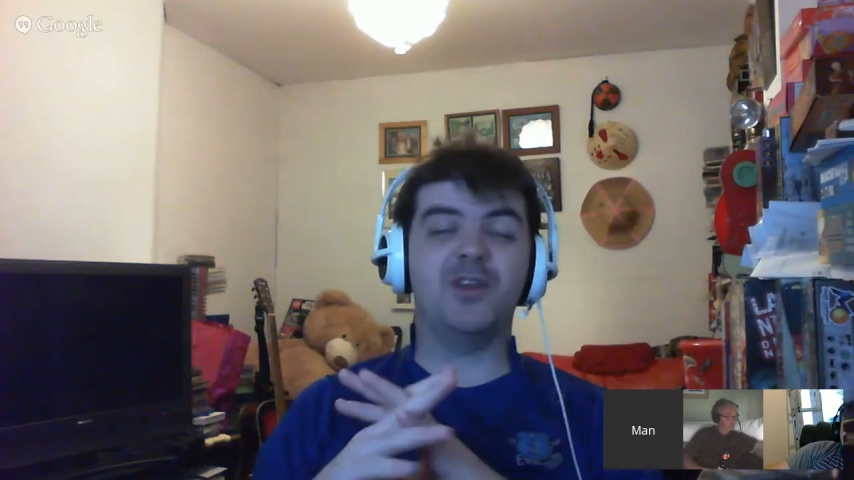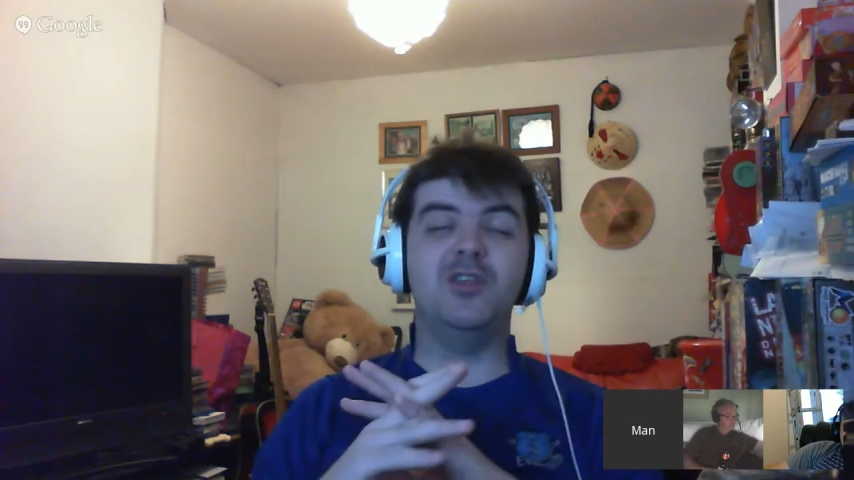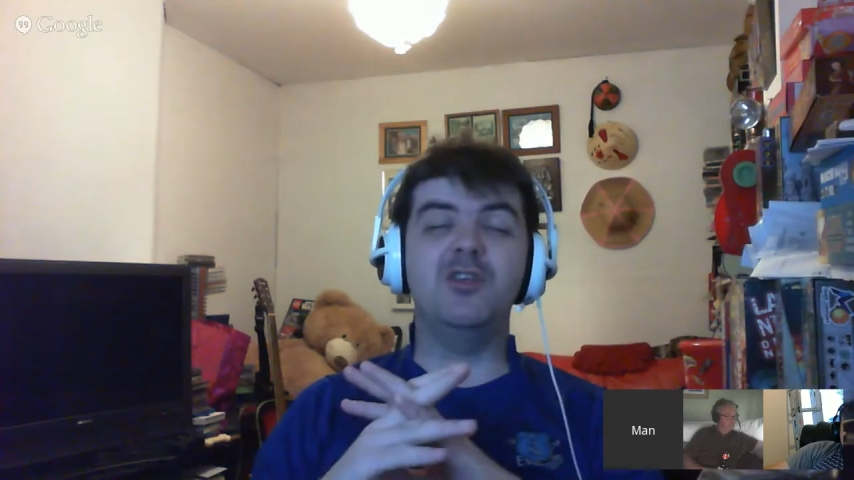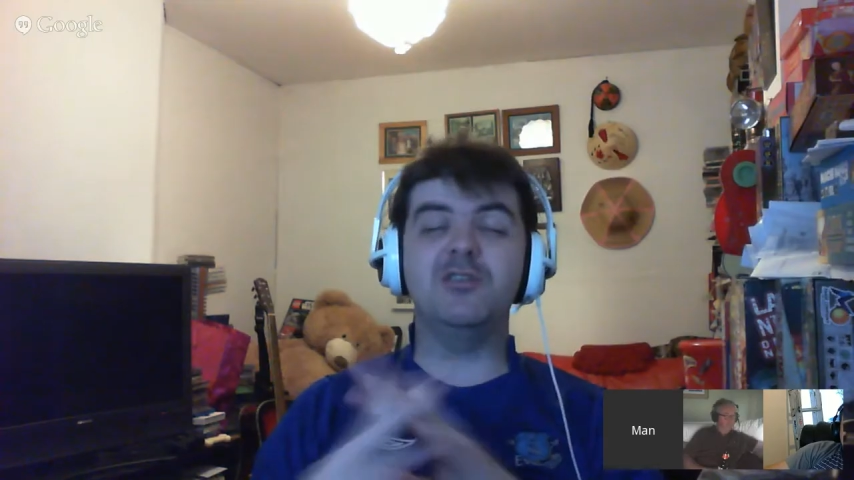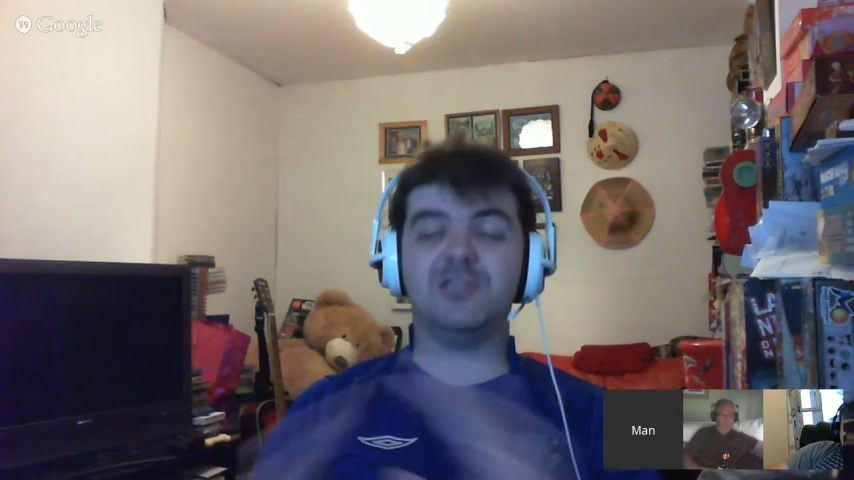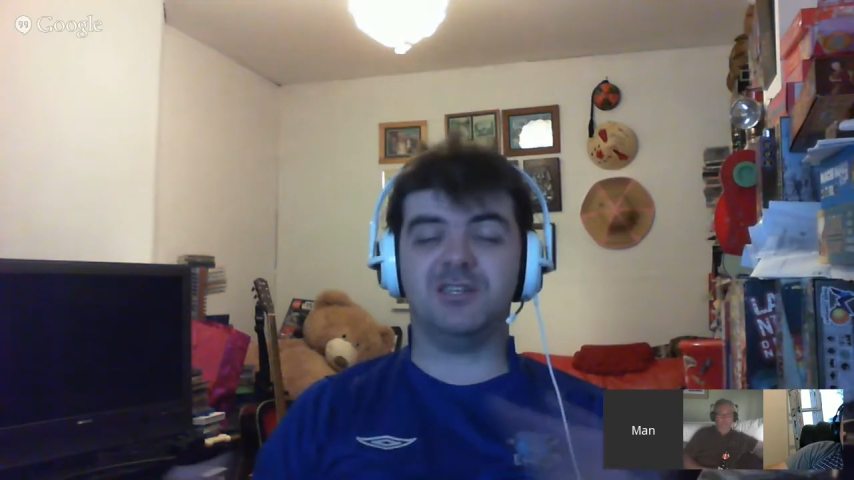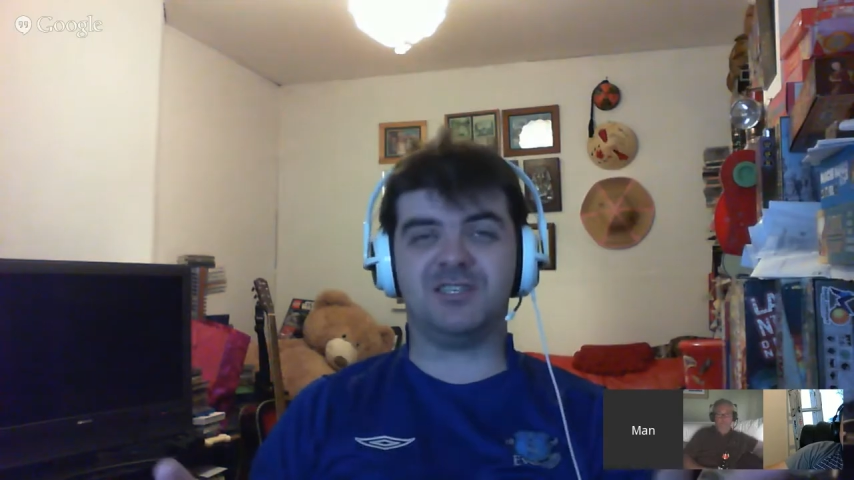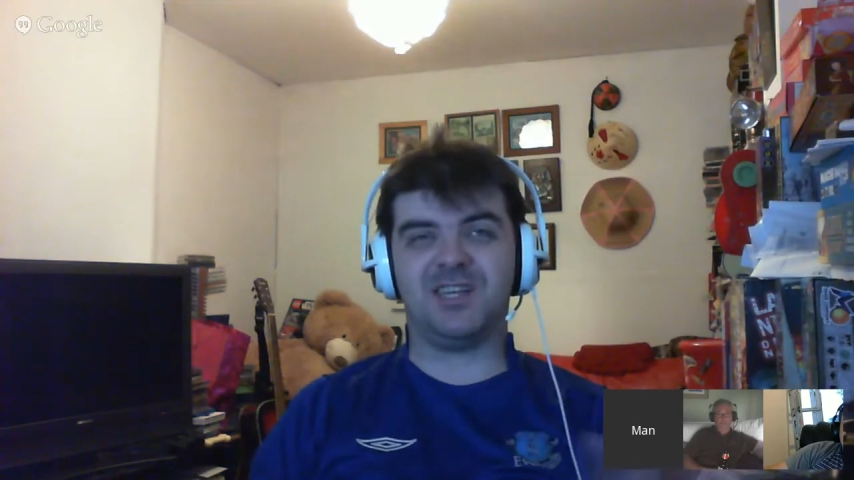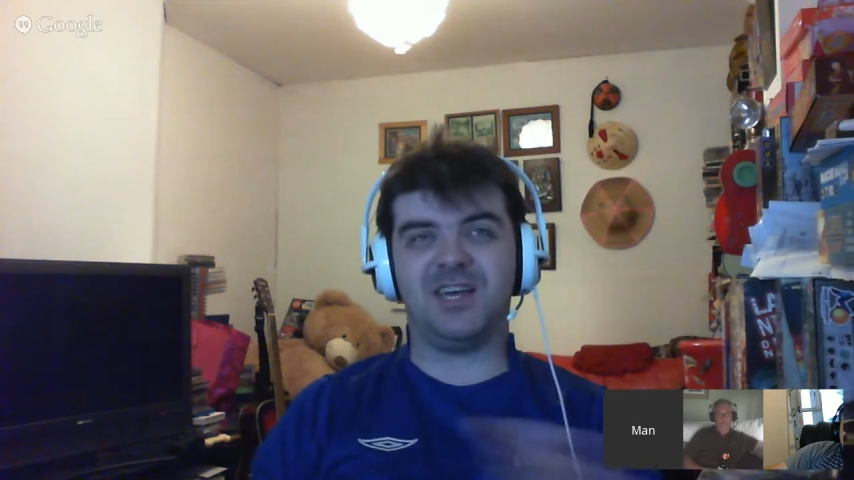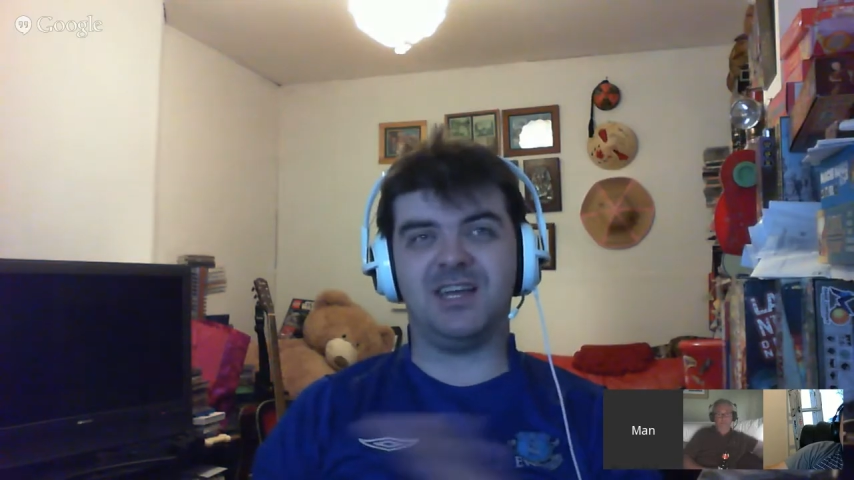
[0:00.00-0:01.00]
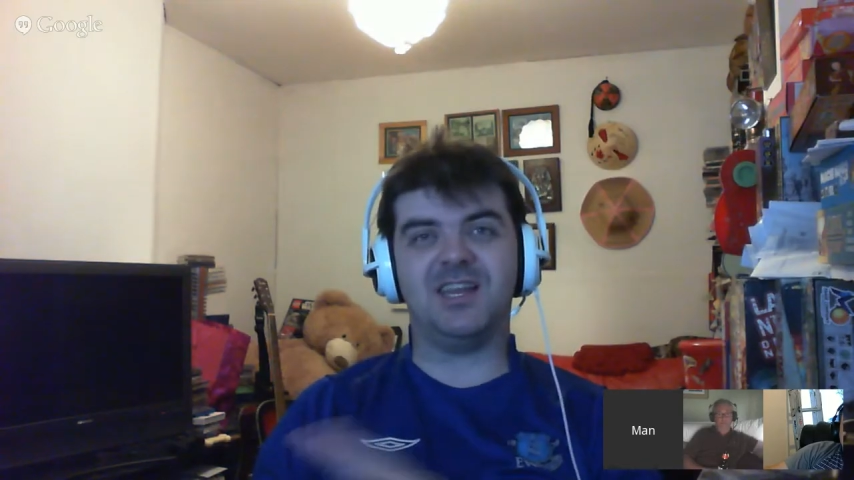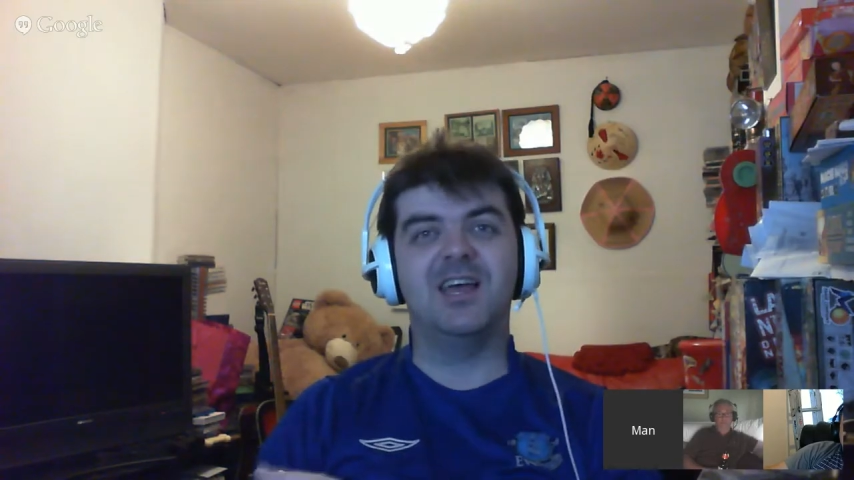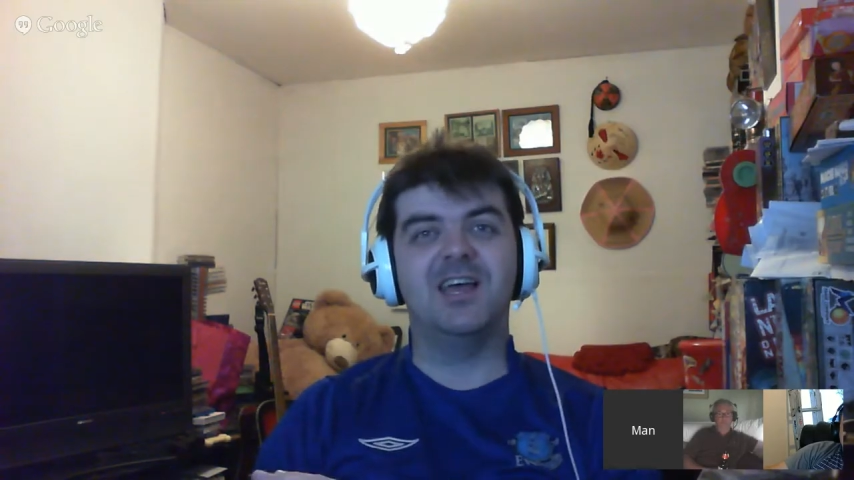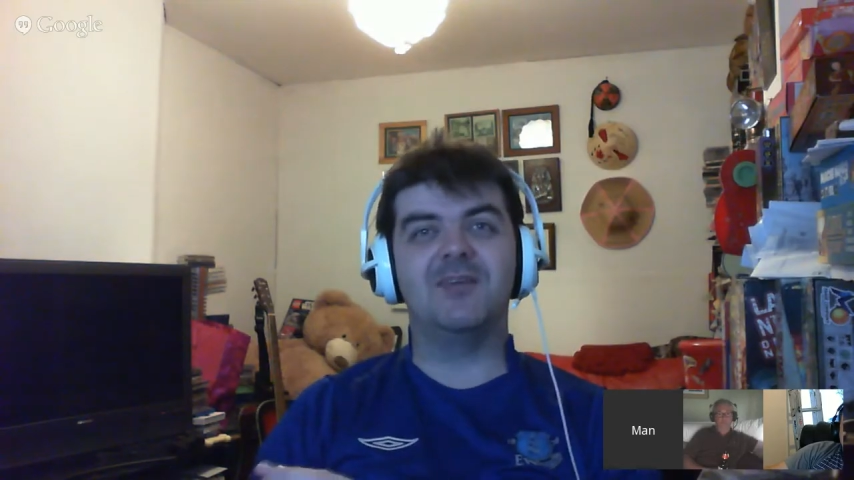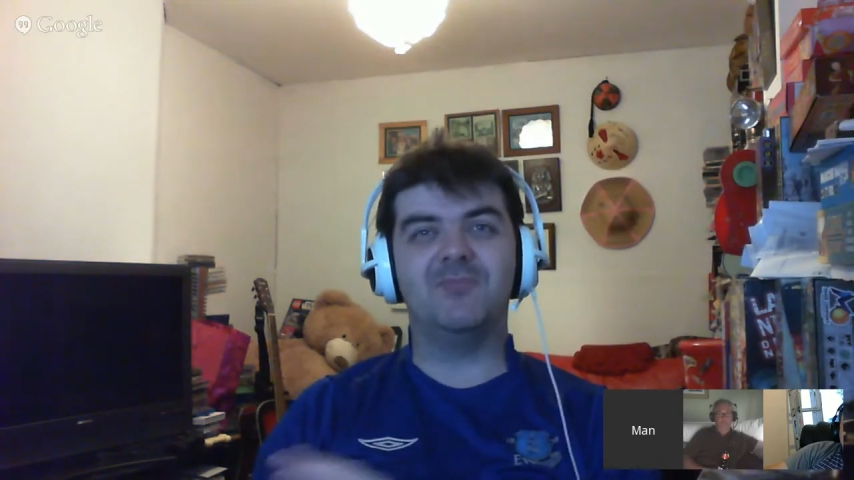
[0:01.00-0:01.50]
useless at that.
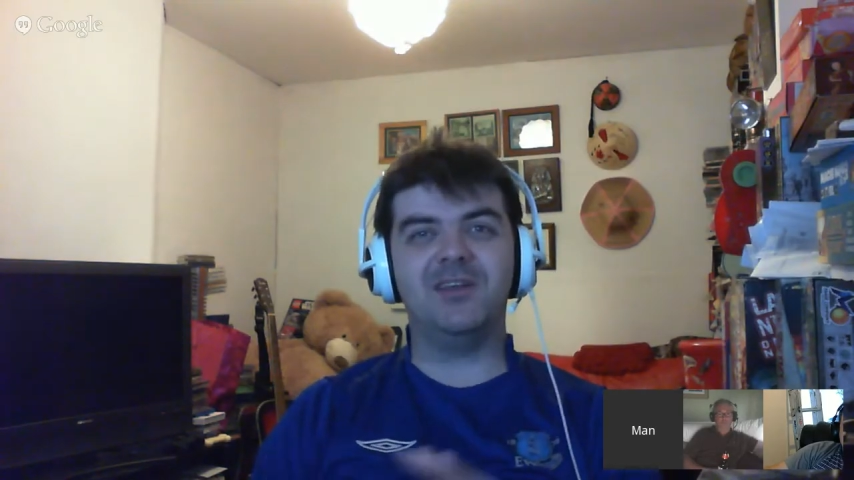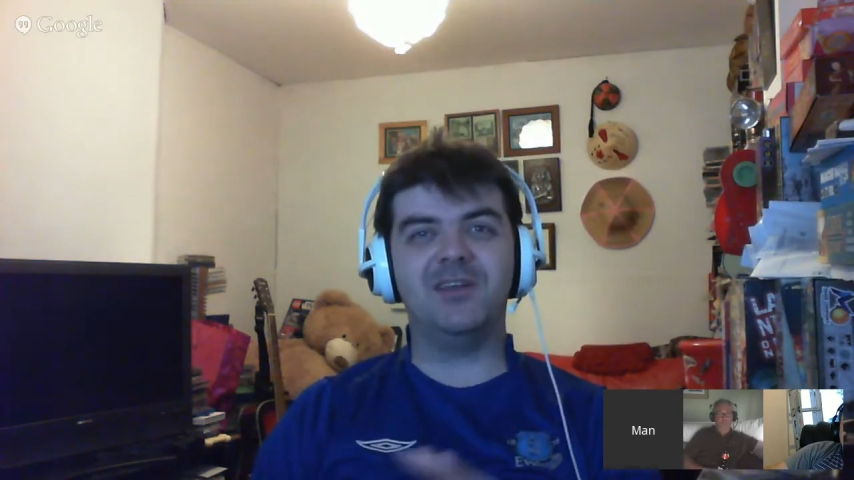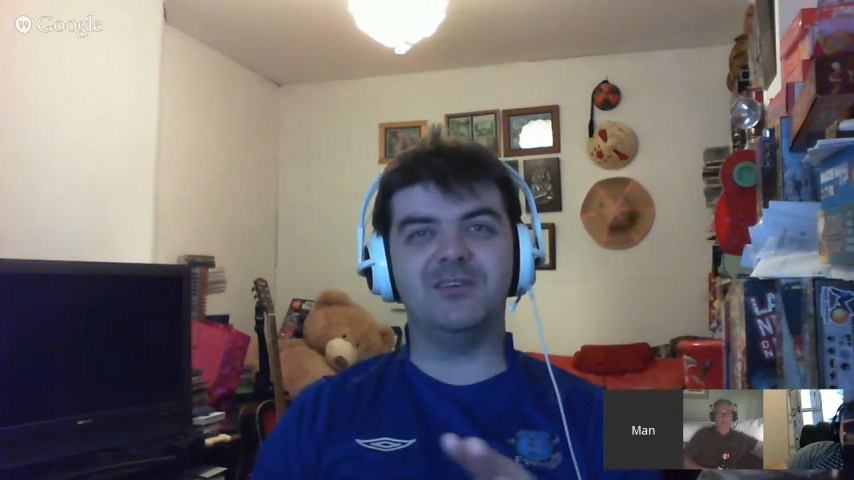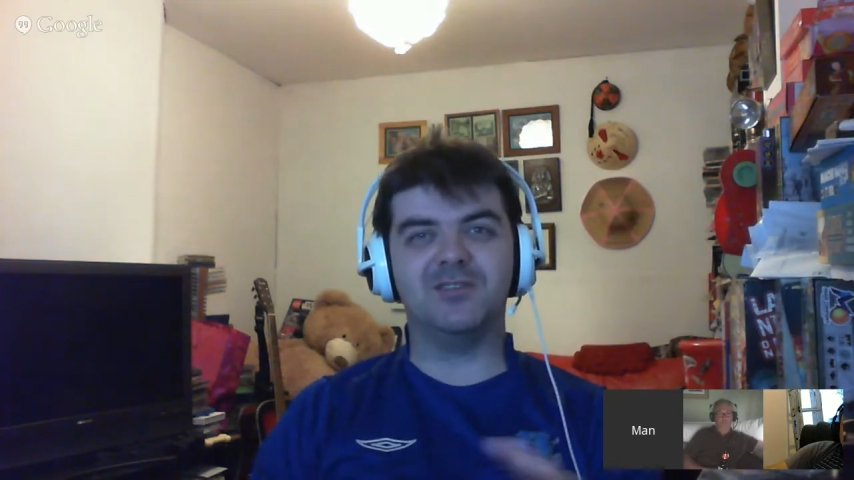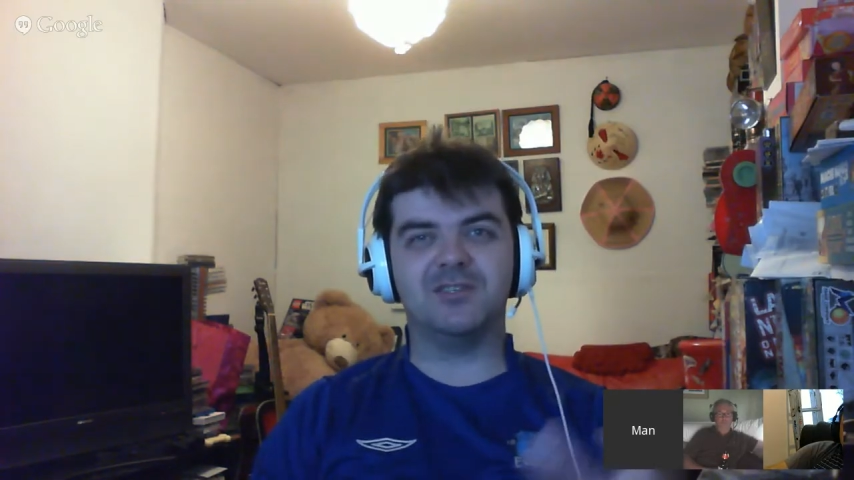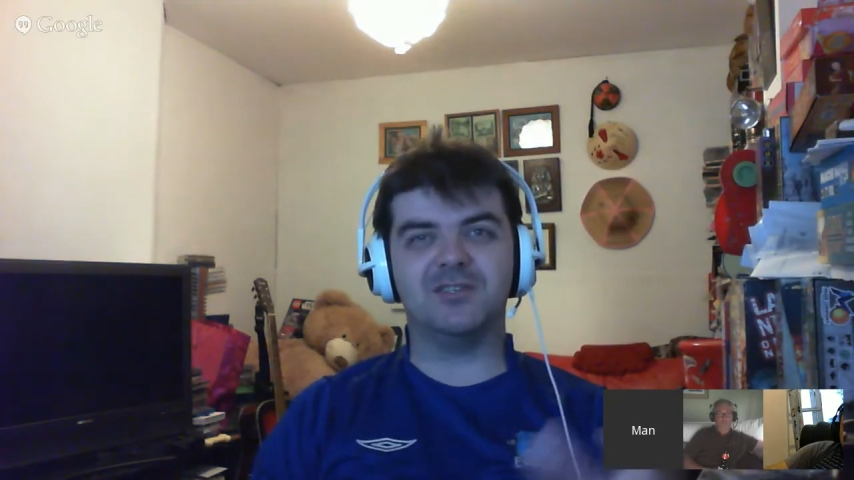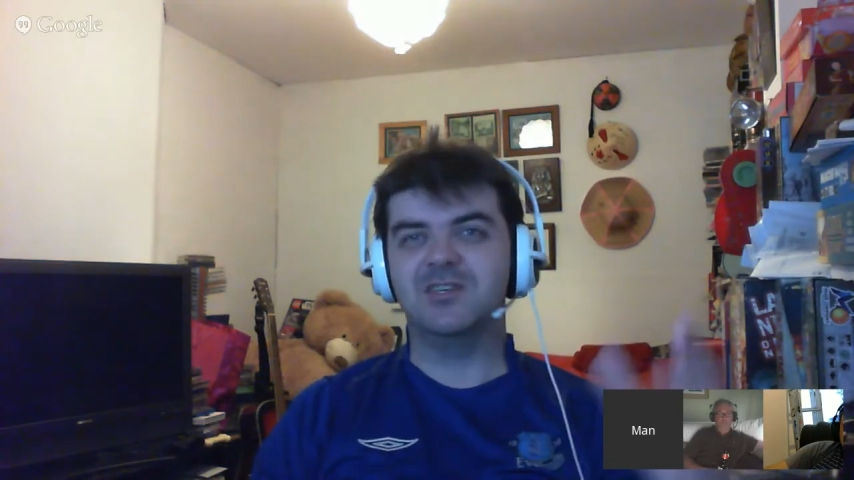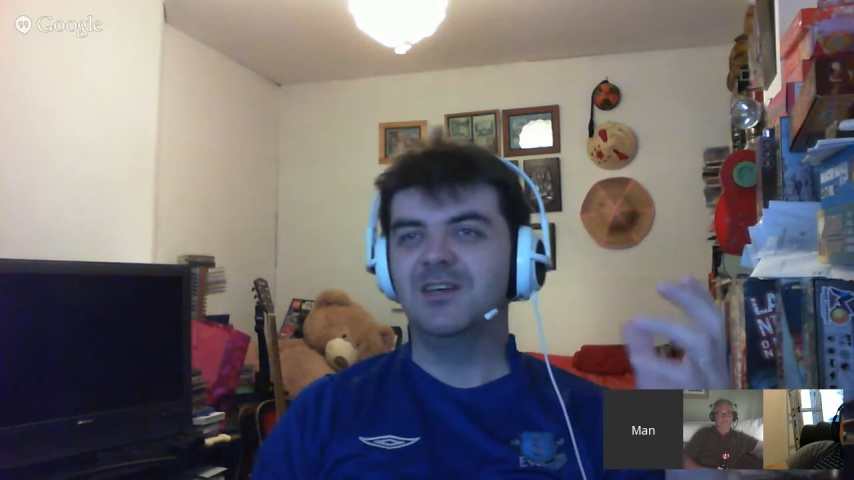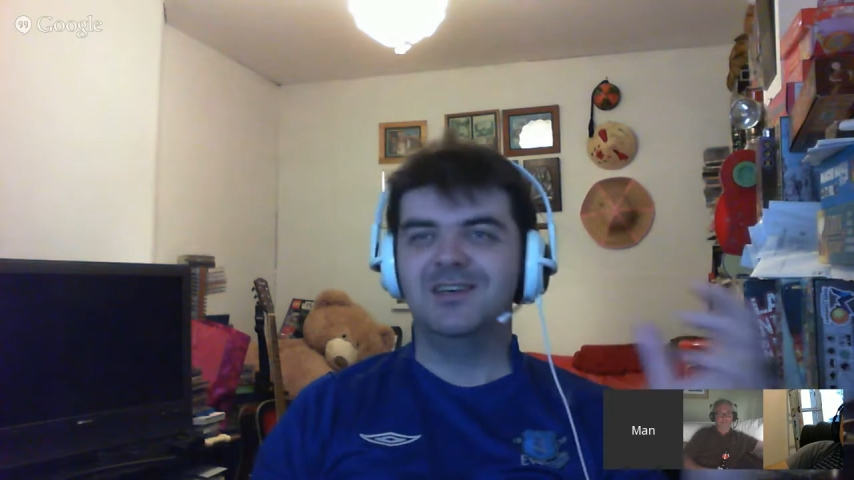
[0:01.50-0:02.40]
Completely useless.